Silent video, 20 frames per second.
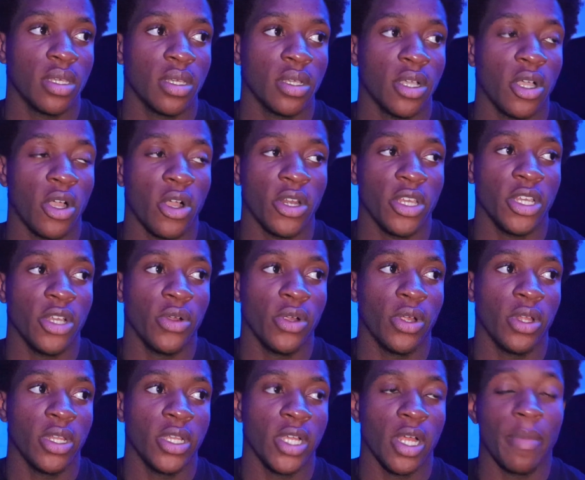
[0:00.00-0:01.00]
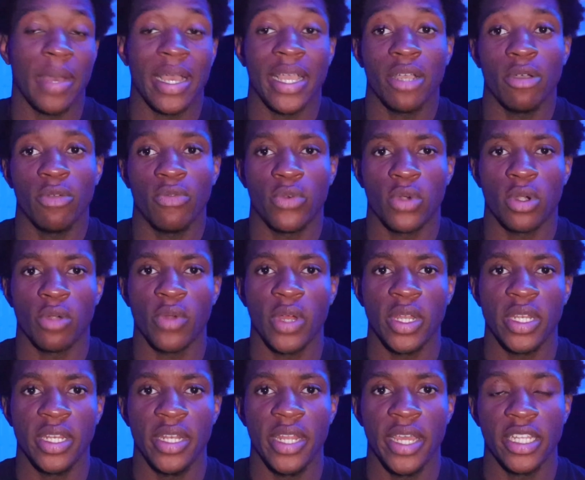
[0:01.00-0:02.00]
cardio earlier. I might go for a run
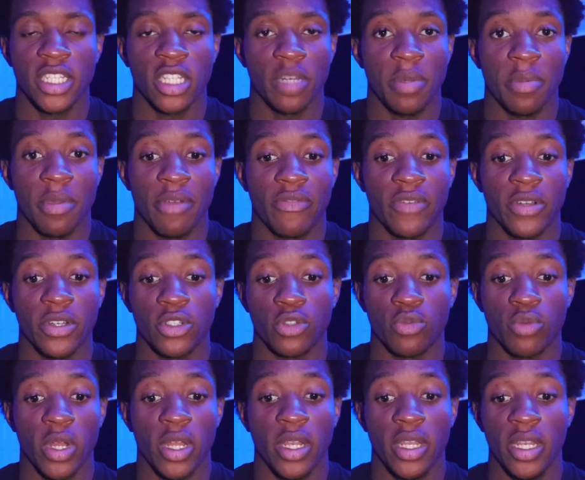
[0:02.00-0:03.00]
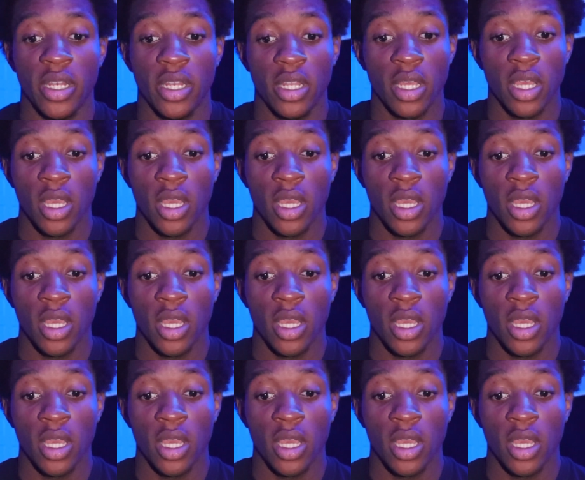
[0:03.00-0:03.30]
today. It's gonna be my first run, and